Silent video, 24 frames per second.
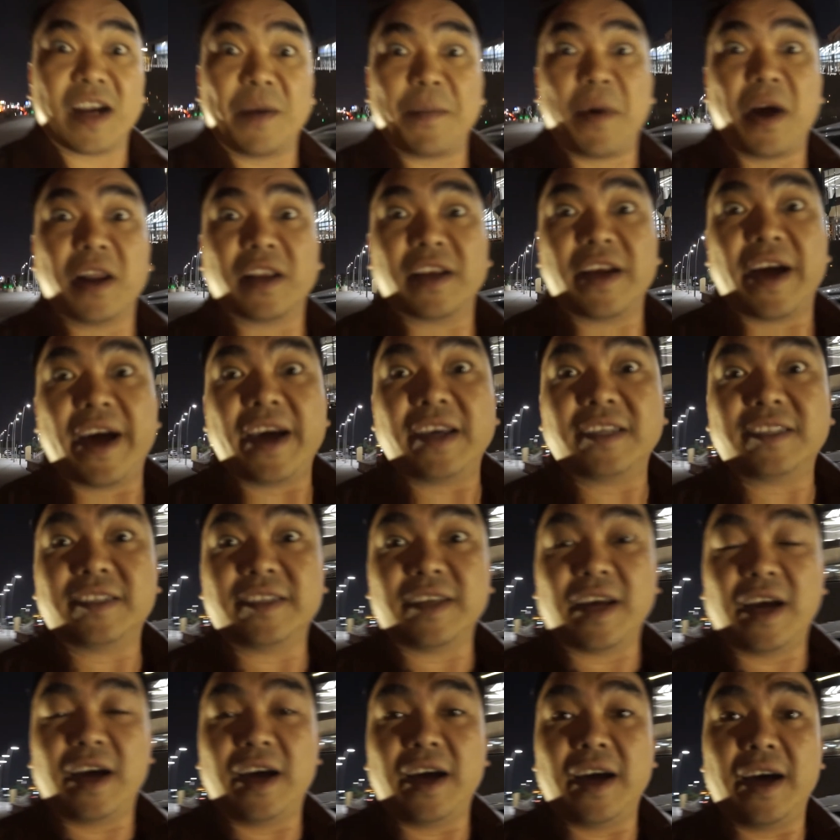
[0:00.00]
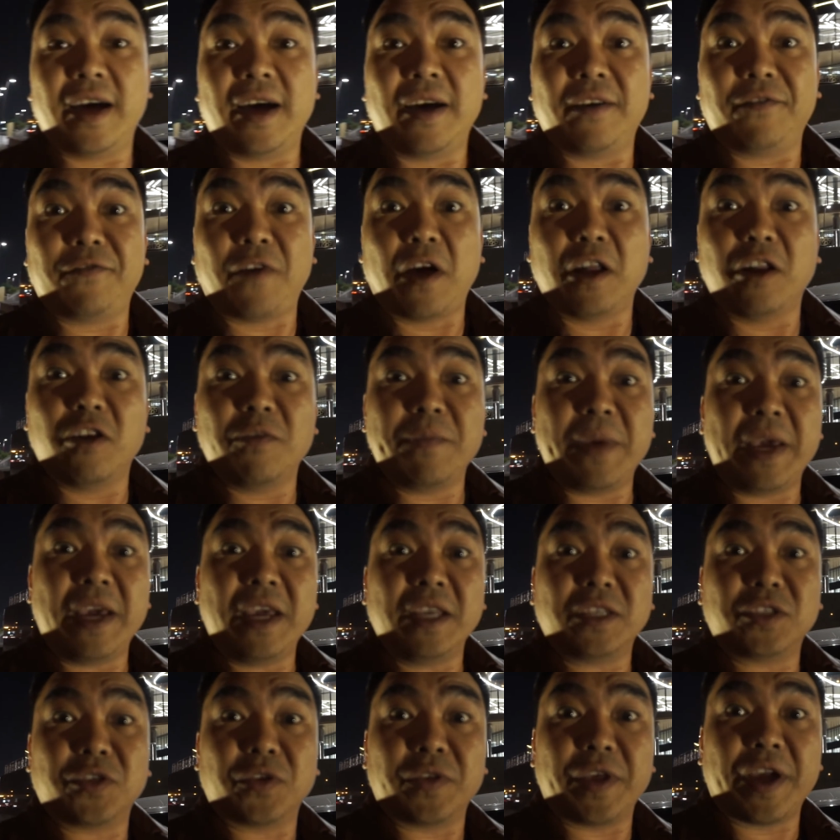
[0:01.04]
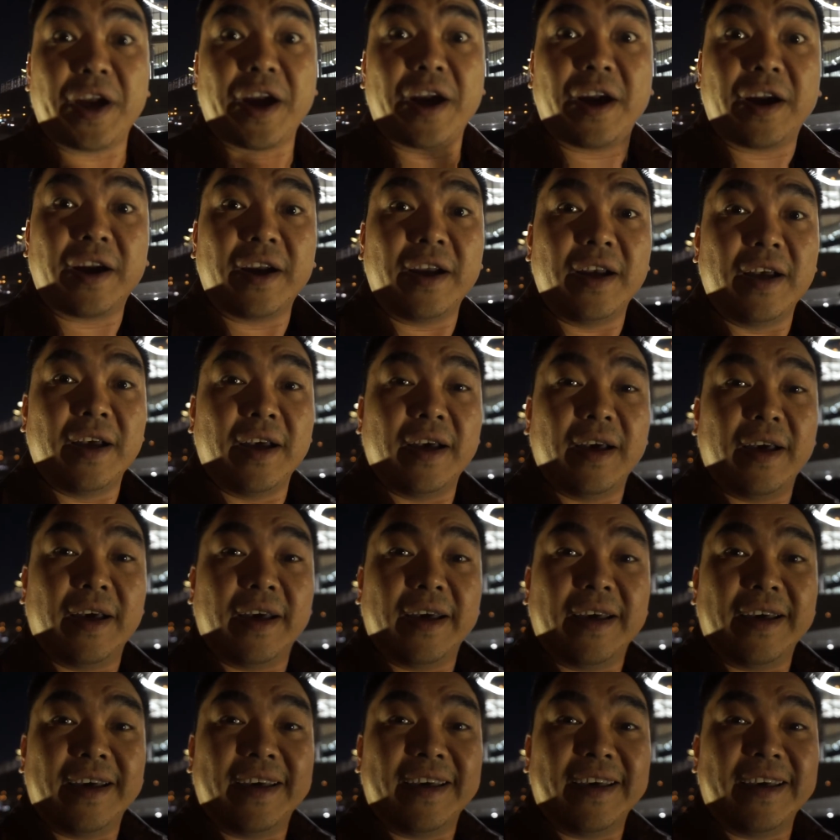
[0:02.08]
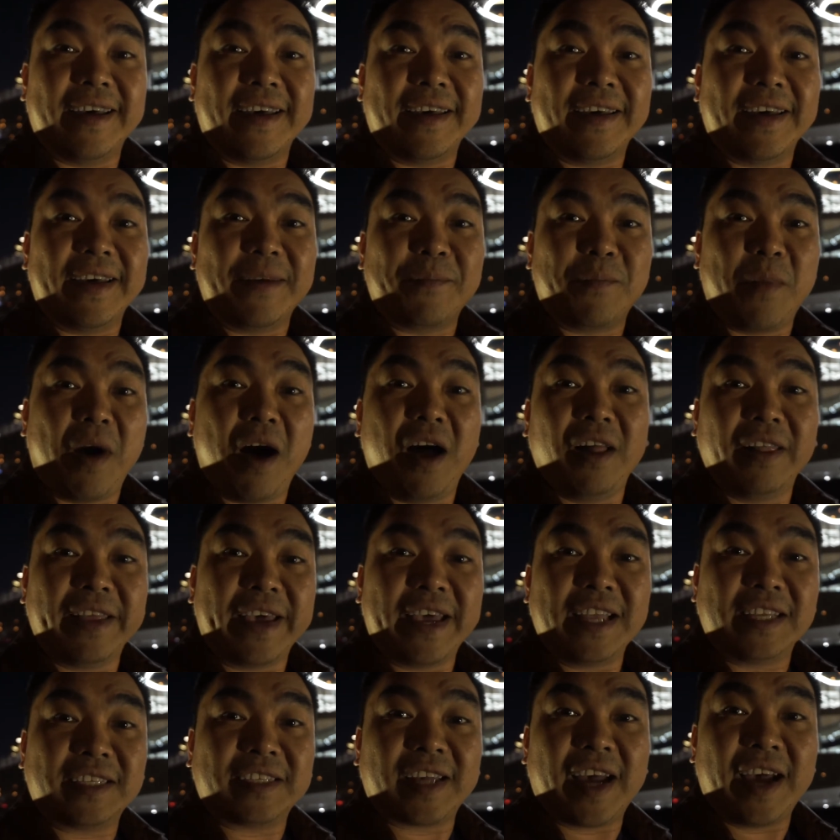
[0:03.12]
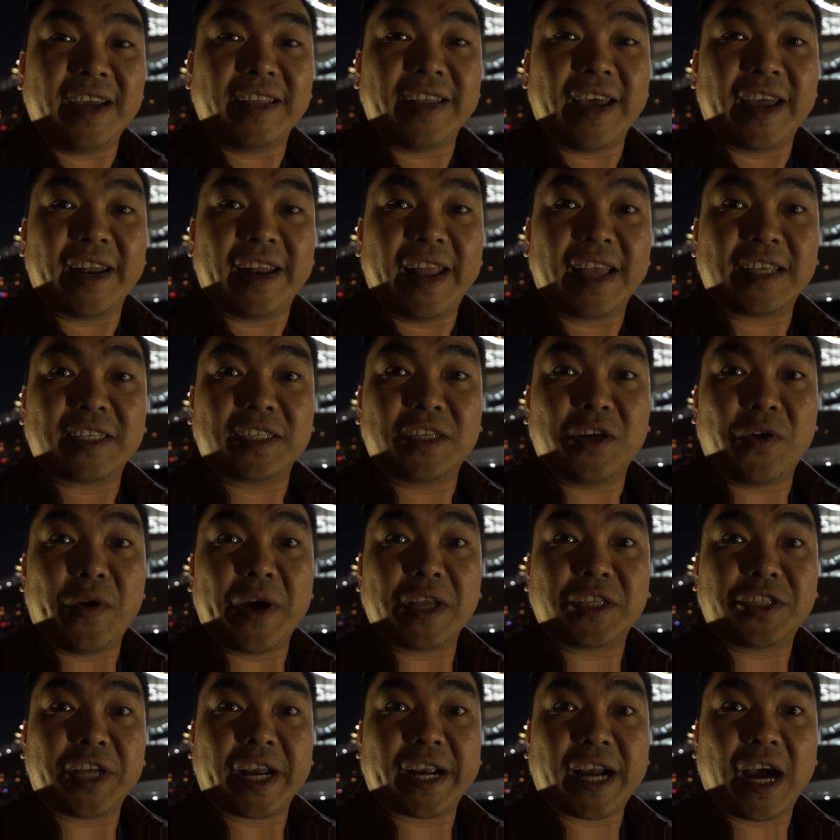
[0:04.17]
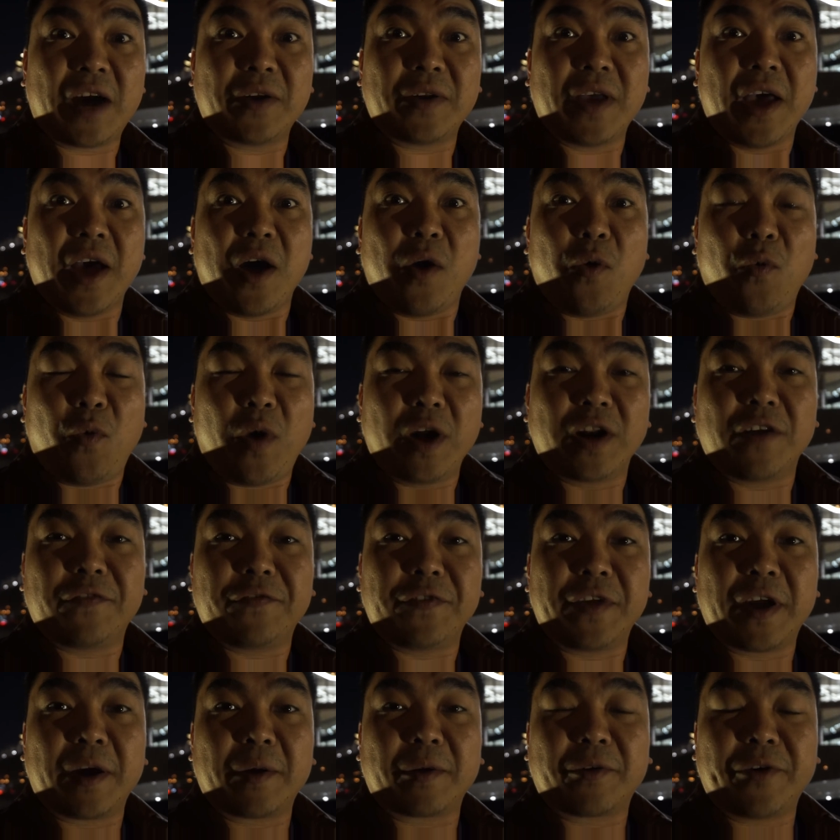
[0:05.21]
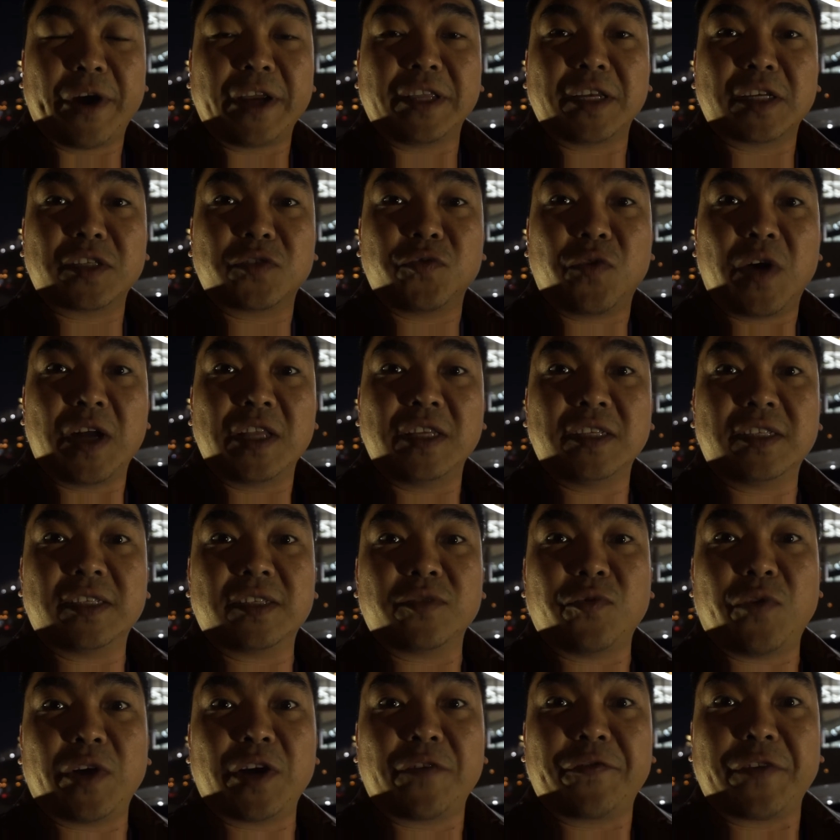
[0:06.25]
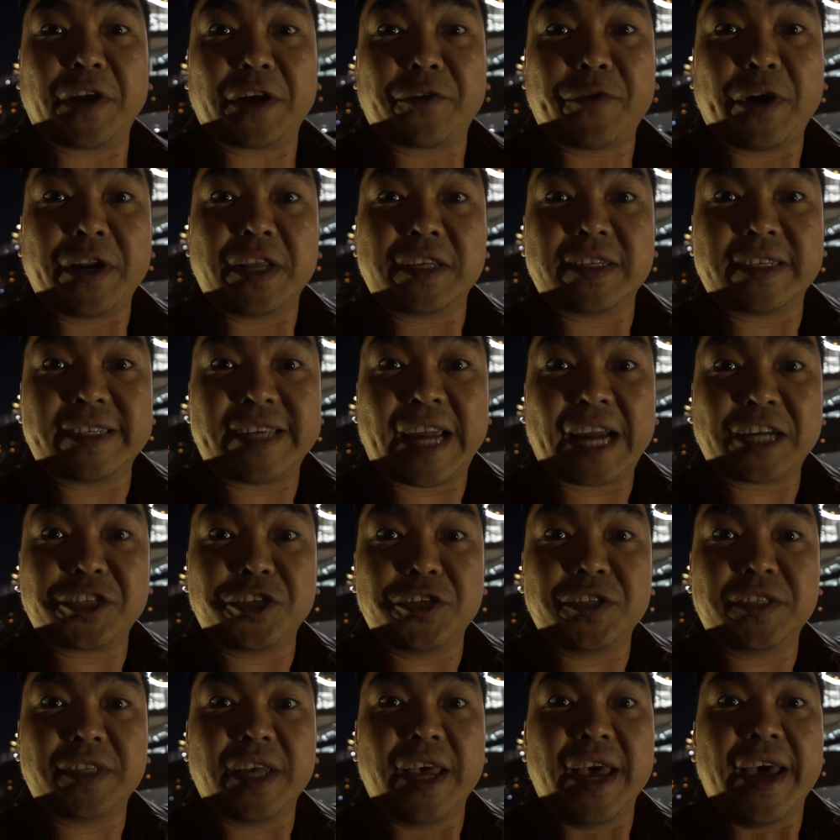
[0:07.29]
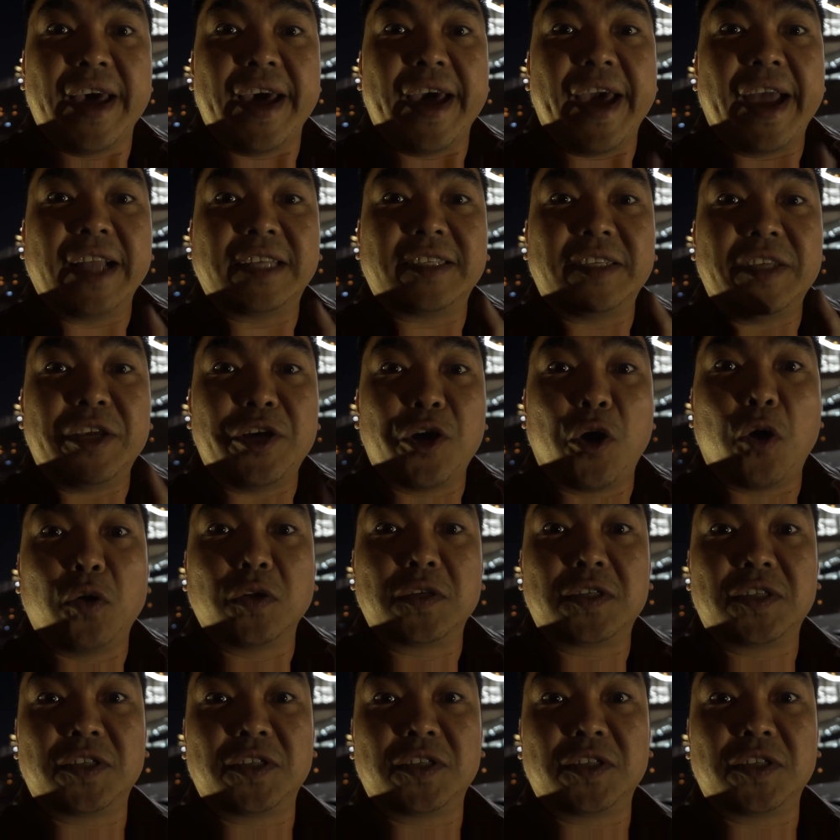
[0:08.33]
come on guys, uh, follow me to their mall inside and let's go and check out one of their greatest ones, one of their greatest attractions. It's the Old